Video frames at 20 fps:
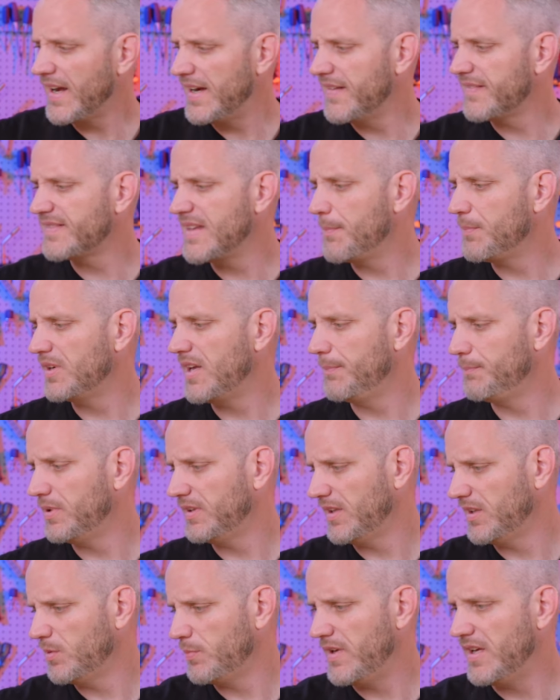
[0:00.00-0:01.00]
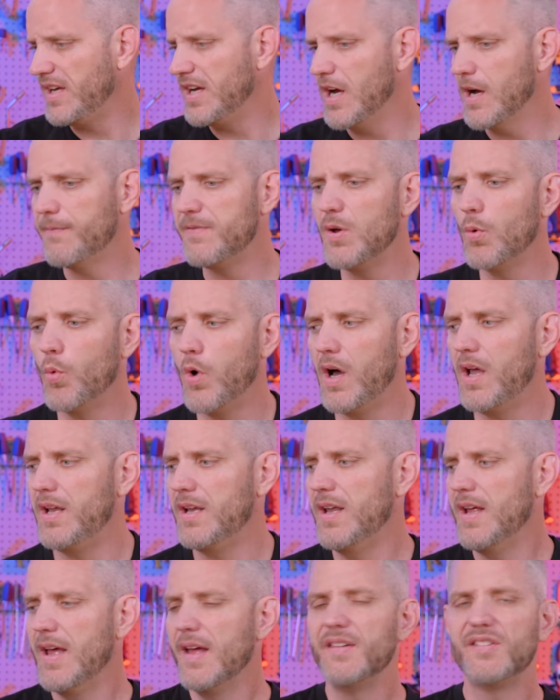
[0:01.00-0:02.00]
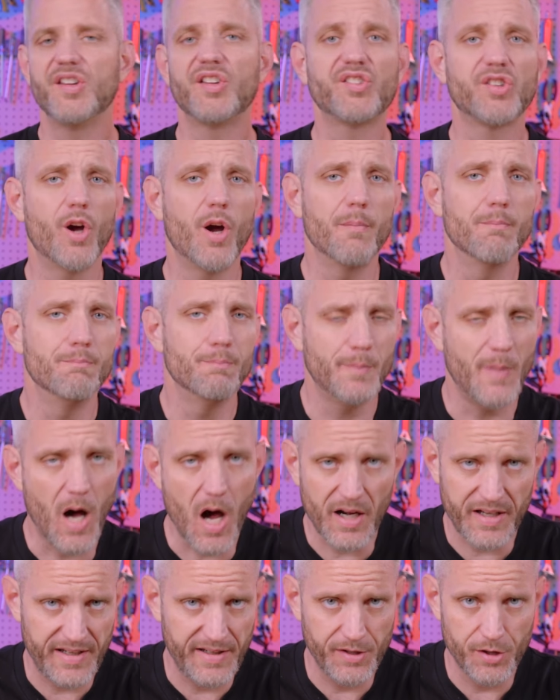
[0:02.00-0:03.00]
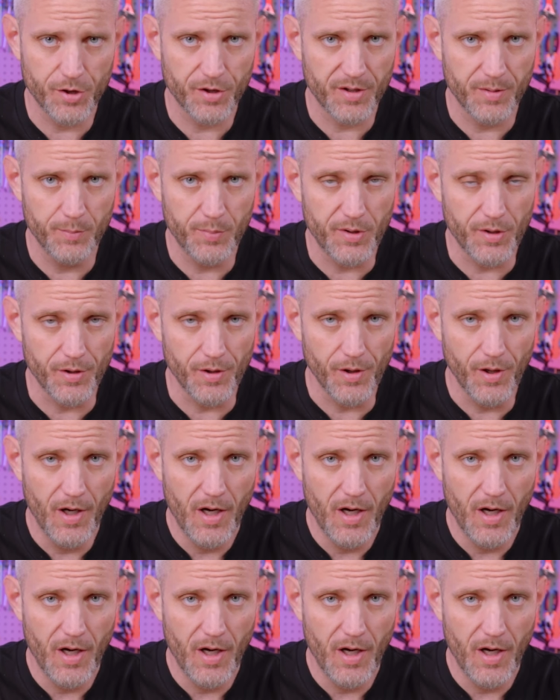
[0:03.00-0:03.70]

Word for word: kind of step it up a little bit here. If you want to start modding your computer,